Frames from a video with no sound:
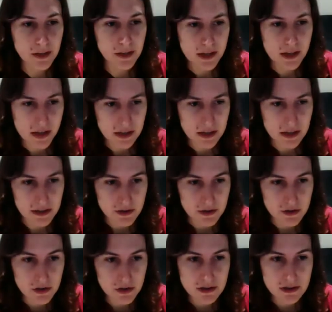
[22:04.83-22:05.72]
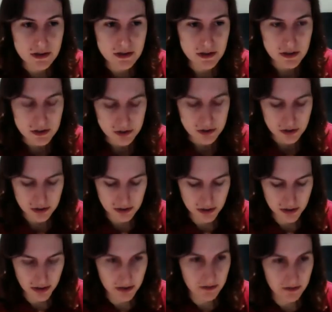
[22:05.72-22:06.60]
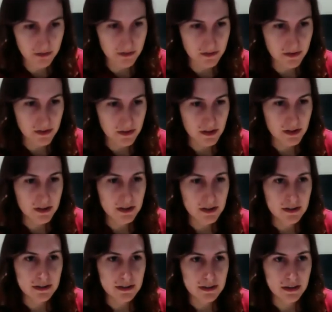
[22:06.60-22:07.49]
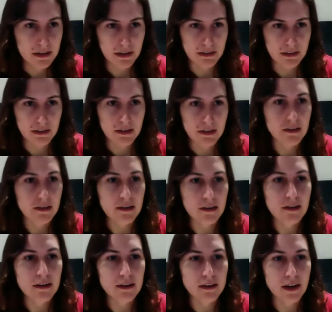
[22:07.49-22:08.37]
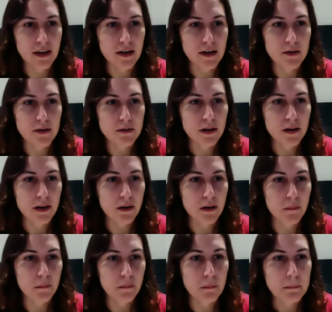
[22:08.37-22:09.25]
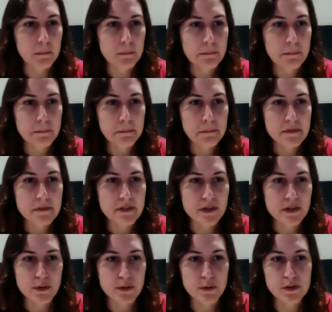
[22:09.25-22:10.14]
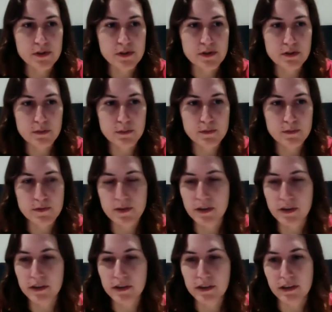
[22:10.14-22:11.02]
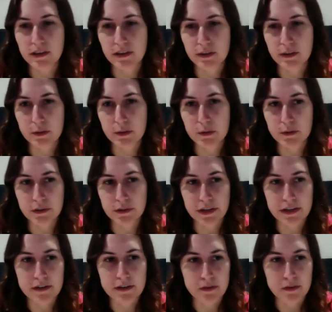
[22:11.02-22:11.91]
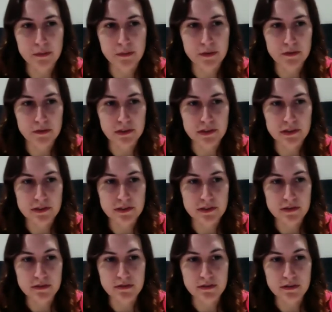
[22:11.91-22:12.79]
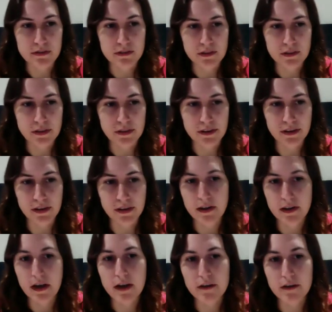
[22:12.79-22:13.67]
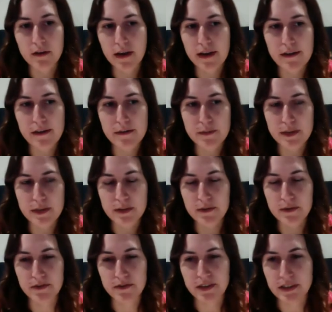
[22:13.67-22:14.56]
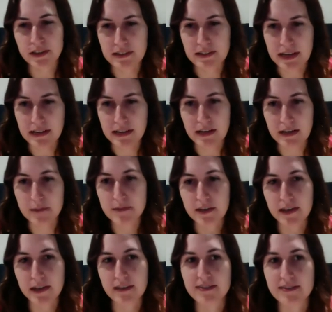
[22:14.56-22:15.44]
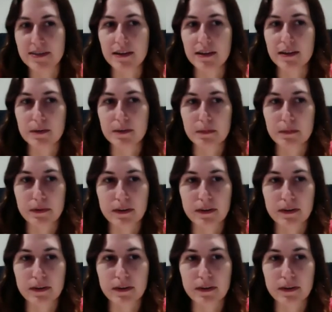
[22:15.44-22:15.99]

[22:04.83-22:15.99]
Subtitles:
And it's just kind of getting there now. So we should start getting cool data from it really soon. And I haven't been able to find exact timescales on it, but